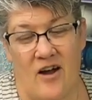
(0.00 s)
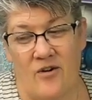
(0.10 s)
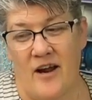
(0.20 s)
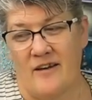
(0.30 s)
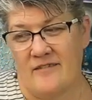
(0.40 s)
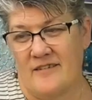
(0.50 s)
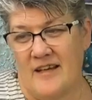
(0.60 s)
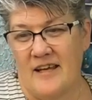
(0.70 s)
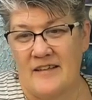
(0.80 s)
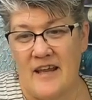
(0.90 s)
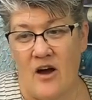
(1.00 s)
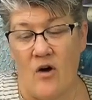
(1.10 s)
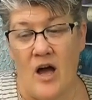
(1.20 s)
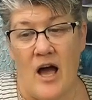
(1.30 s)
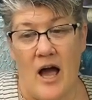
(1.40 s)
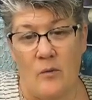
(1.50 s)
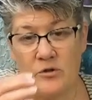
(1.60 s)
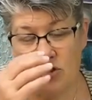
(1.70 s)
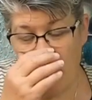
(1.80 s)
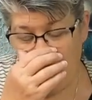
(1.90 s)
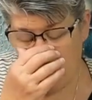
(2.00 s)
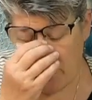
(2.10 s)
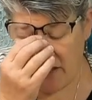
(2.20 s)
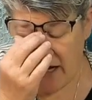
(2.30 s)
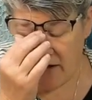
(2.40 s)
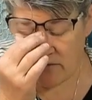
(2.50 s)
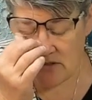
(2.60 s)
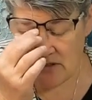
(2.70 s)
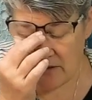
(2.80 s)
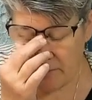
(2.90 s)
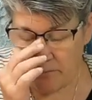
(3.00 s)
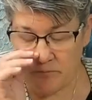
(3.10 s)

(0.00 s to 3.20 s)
All right. Now, I will try to announce